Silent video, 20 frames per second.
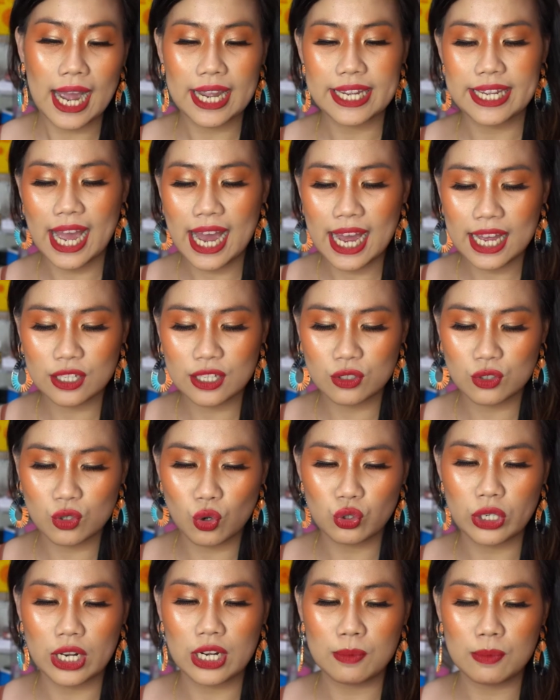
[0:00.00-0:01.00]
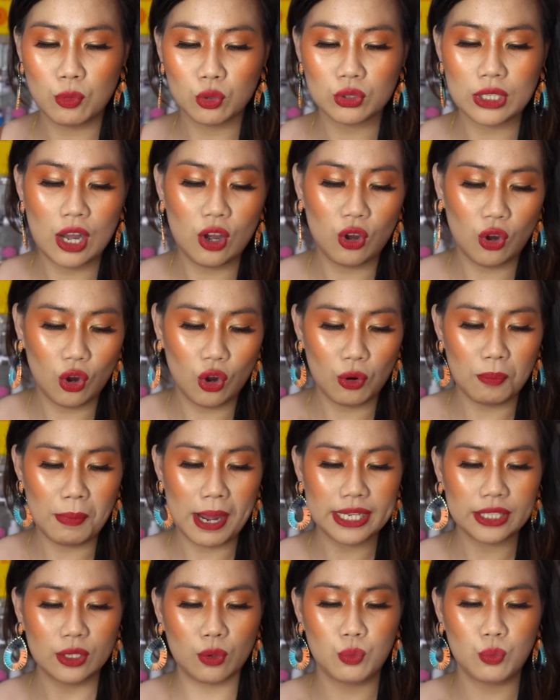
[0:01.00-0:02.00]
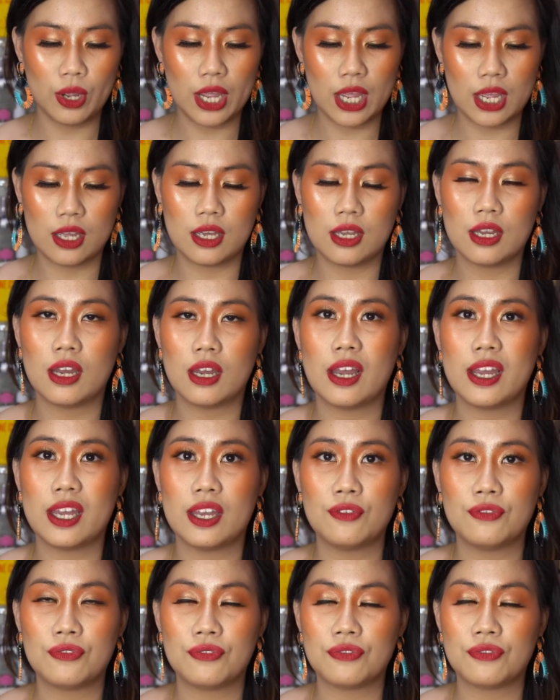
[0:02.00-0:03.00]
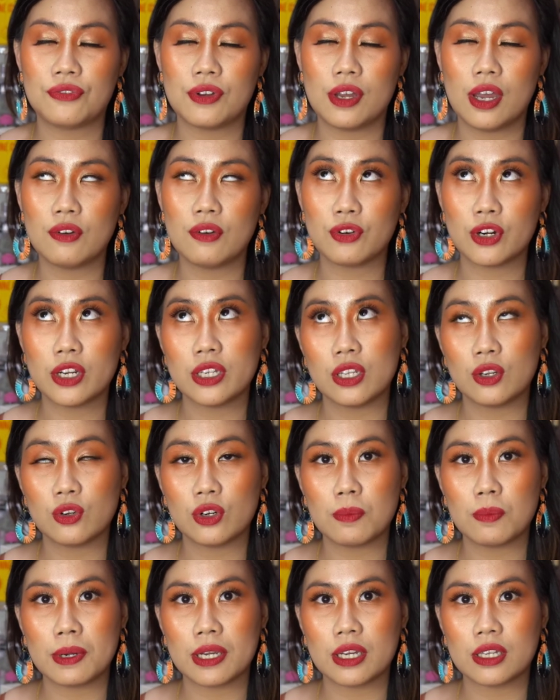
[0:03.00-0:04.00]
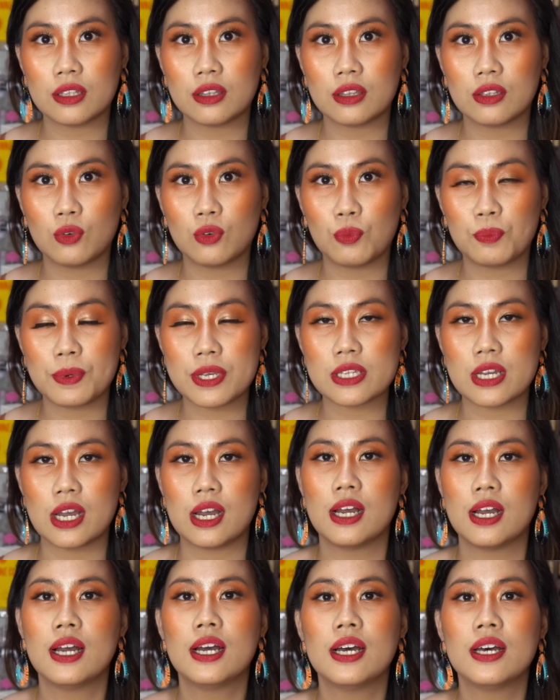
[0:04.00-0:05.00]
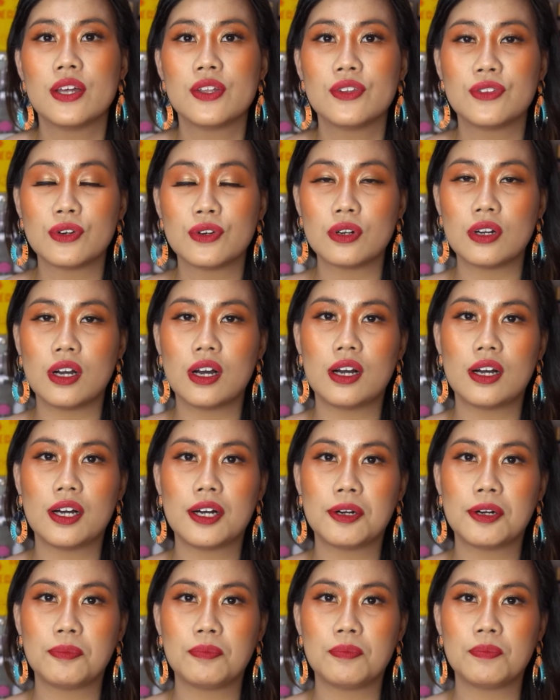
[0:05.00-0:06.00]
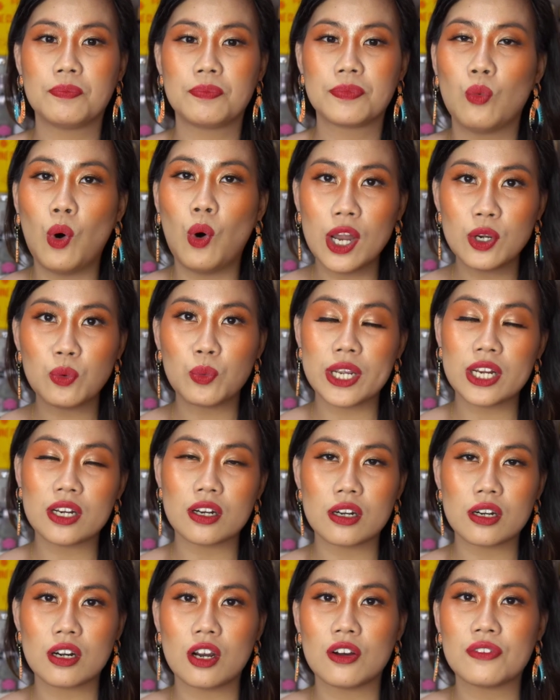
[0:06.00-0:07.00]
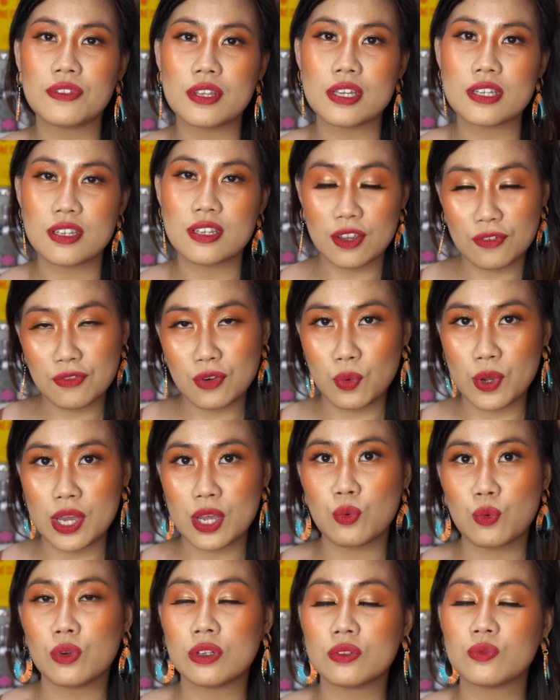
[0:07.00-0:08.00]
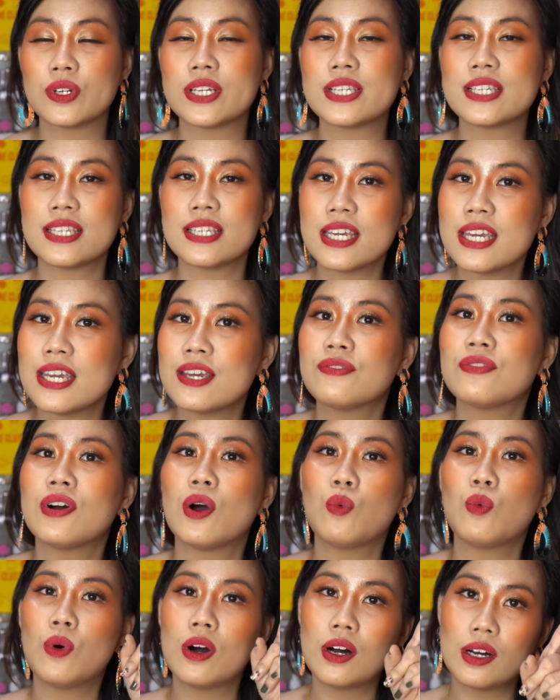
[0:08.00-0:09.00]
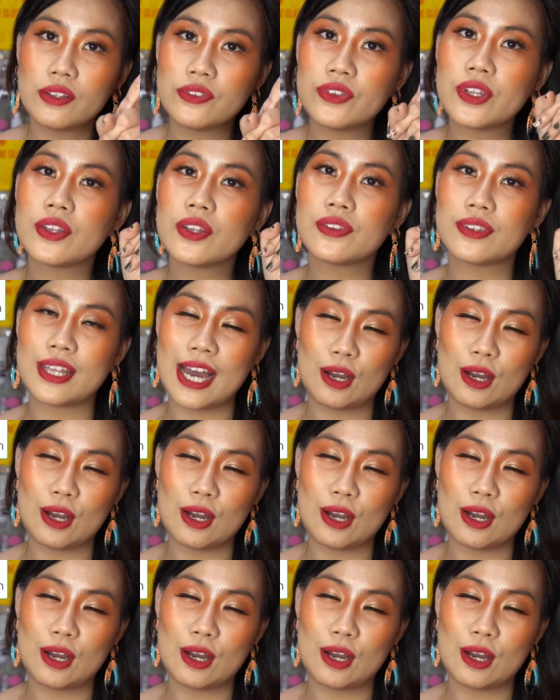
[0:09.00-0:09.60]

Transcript: Ayan! So, nalimutan ko. By the way, if ever hindi ko nabanggit nung umpisa, the one winner of this giveaway will receive 1,000